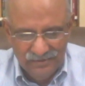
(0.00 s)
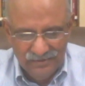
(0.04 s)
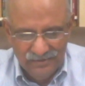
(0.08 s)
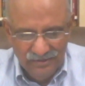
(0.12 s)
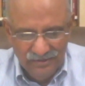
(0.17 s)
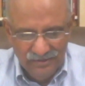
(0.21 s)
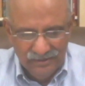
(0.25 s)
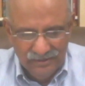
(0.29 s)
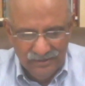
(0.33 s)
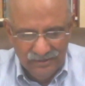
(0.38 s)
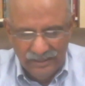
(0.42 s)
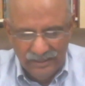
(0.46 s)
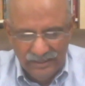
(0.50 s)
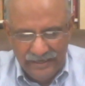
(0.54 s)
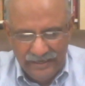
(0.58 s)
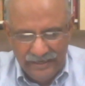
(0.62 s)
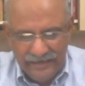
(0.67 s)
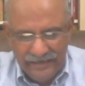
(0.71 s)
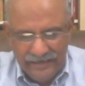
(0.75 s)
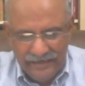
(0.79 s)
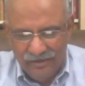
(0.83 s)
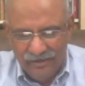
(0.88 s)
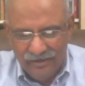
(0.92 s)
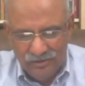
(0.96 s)
The
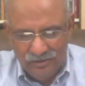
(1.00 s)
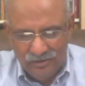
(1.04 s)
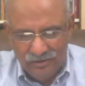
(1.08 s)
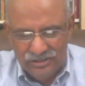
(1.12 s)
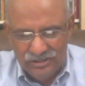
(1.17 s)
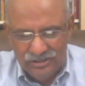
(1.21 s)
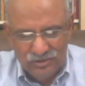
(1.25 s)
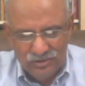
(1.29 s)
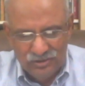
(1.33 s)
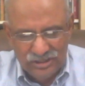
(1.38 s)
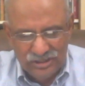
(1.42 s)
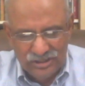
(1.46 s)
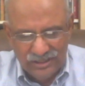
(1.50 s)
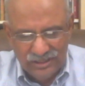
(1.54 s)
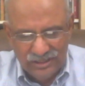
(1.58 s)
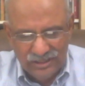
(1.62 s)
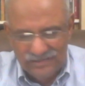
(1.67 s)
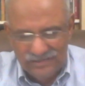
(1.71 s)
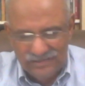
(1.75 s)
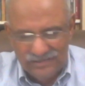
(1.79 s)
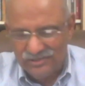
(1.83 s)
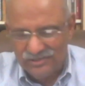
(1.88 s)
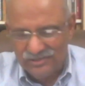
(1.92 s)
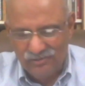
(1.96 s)
Canadian Constitution
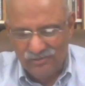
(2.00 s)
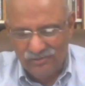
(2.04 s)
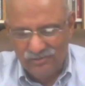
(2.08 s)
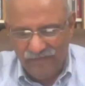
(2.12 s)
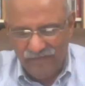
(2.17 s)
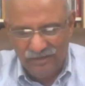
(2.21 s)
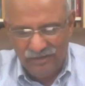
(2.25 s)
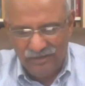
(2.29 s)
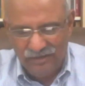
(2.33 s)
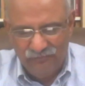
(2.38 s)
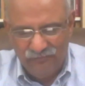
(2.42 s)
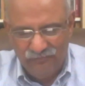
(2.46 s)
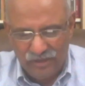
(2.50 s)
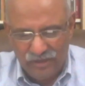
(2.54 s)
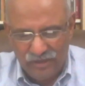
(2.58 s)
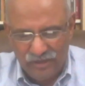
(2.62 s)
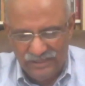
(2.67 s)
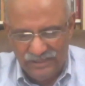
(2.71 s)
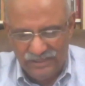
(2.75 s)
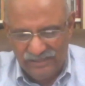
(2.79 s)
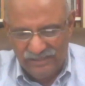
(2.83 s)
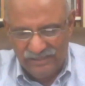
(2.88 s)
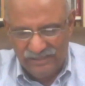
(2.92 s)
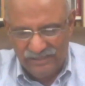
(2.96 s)
consists of
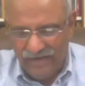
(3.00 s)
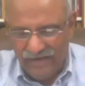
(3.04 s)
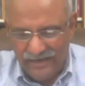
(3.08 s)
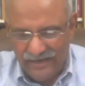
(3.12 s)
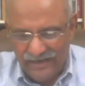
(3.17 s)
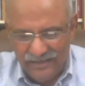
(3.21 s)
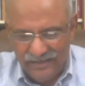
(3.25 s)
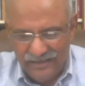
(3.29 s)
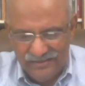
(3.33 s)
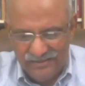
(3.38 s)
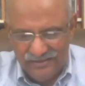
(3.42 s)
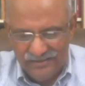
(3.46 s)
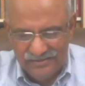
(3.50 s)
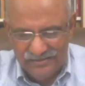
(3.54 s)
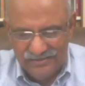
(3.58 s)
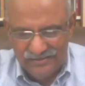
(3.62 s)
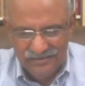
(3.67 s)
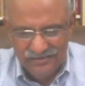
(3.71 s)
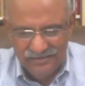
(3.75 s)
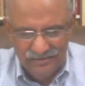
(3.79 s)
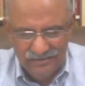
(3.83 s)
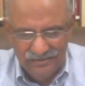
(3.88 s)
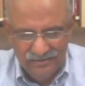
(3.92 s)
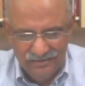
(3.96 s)
147 articles.
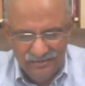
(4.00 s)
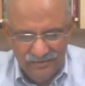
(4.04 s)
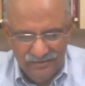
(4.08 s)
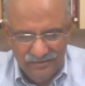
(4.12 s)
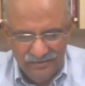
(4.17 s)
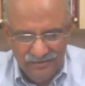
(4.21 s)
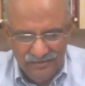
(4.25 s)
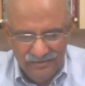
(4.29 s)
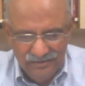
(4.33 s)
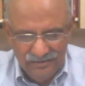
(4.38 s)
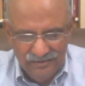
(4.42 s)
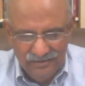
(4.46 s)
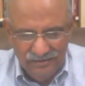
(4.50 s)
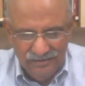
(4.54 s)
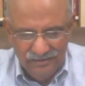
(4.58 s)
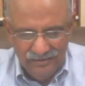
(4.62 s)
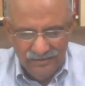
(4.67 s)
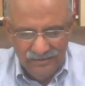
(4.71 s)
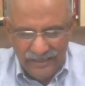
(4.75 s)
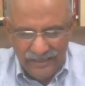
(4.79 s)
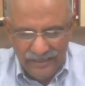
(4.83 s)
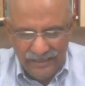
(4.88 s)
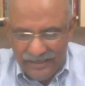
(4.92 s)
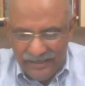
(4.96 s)
The
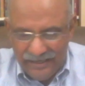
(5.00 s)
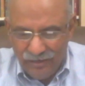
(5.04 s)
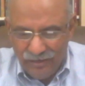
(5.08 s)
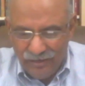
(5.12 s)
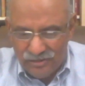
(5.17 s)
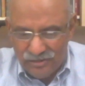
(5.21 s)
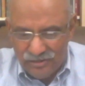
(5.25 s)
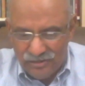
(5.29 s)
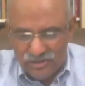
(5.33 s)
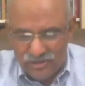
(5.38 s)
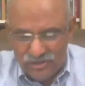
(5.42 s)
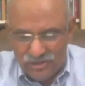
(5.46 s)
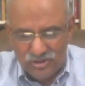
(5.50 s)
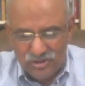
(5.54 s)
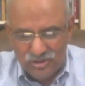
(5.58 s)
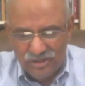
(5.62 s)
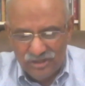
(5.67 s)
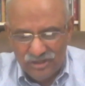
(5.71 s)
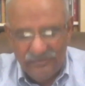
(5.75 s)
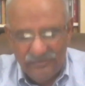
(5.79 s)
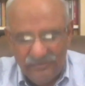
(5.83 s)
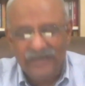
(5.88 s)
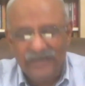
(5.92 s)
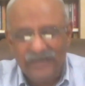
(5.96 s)
Indian Constitution, when
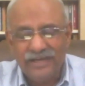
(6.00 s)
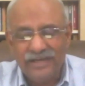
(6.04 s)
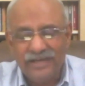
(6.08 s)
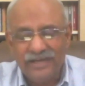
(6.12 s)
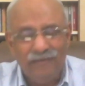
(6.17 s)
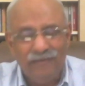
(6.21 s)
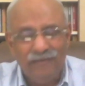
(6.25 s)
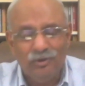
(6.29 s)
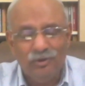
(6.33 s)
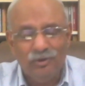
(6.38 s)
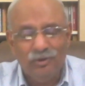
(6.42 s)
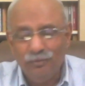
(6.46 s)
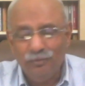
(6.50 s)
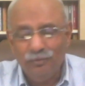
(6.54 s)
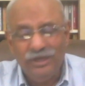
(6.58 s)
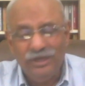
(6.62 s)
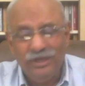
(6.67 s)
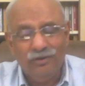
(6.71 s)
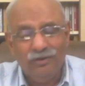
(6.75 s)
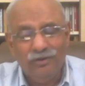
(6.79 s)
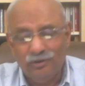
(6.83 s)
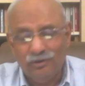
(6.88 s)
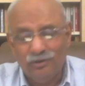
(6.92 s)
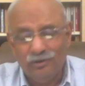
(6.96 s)
it came into being on
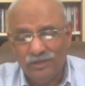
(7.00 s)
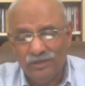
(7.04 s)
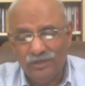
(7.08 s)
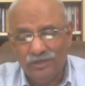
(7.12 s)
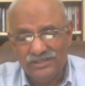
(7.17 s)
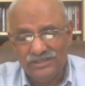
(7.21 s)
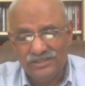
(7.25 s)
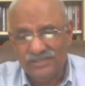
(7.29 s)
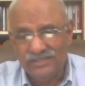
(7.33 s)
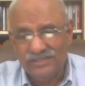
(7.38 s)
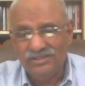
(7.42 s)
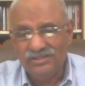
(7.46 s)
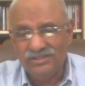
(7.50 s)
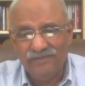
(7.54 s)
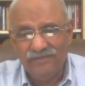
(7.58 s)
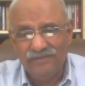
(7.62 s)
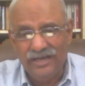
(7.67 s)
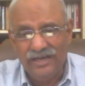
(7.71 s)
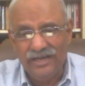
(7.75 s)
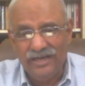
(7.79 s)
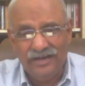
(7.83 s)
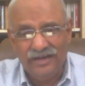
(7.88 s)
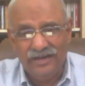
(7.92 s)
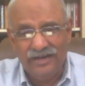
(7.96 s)
26 January
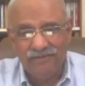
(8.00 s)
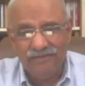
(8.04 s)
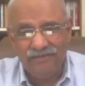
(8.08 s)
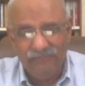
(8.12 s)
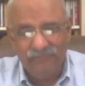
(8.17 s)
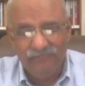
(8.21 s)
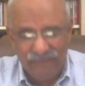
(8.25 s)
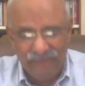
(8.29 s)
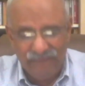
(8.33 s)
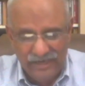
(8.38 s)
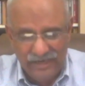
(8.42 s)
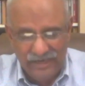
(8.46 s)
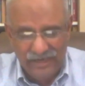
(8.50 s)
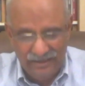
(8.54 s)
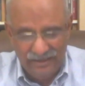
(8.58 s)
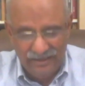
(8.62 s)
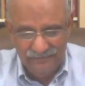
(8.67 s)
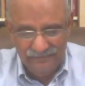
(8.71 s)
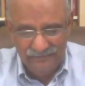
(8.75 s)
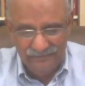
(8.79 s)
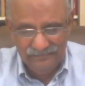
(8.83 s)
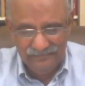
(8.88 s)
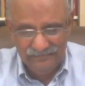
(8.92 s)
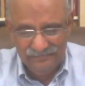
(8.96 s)
1950,
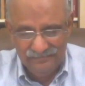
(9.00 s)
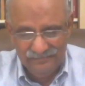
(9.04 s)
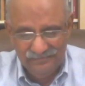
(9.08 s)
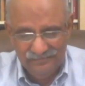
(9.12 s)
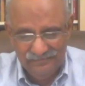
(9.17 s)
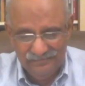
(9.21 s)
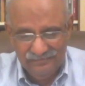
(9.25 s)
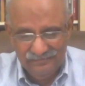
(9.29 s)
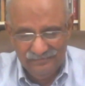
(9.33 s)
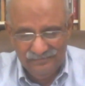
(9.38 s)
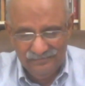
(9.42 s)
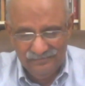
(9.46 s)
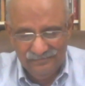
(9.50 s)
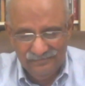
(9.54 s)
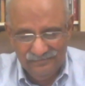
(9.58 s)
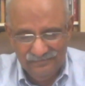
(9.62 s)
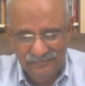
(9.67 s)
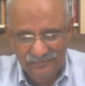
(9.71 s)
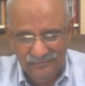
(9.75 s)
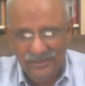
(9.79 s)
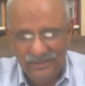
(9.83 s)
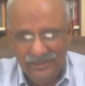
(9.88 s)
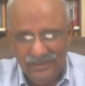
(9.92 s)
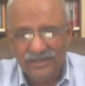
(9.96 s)

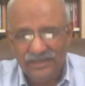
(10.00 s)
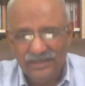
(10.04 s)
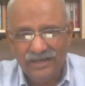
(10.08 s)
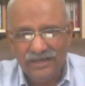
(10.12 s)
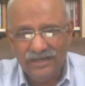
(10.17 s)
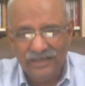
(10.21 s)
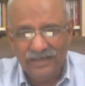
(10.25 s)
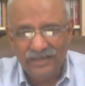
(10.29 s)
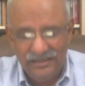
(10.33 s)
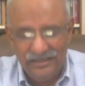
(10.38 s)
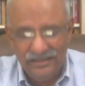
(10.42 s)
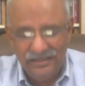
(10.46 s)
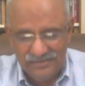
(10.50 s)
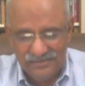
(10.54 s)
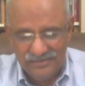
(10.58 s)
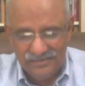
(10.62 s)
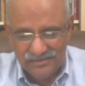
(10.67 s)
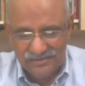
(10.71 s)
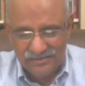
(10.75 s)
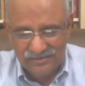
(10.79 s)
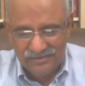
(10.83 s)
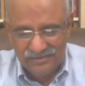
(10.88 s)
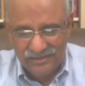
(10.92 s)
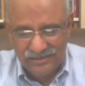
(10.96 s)
it contains
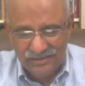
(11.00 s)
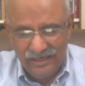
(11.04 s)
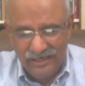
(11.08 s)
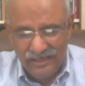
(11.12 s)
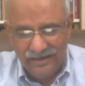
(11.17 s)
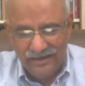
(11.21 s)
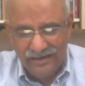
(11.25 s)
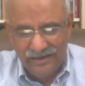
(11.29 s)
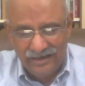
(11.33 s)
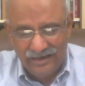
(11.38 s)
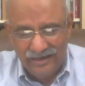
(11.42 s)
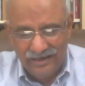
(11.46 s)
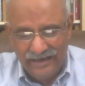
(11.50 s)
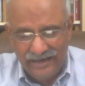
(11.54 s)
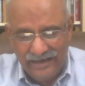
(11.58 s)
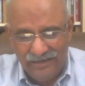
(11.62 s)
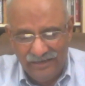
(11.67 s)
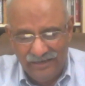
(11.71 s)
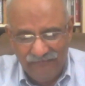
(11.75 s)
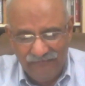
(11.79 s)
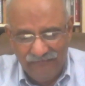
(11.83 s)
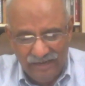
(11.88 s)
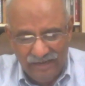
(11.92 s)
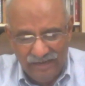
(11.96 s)

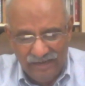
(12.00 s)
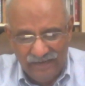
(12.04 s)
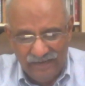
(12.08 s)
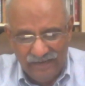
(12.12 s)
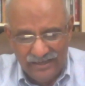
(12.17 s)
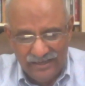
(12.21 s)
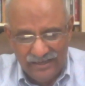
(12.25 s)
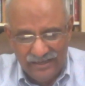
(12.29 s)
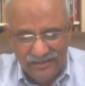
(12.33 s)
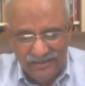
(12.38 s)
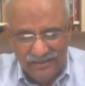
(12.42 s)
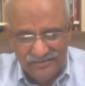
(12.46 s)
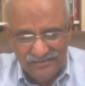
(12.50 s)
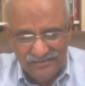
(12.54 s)
395 articles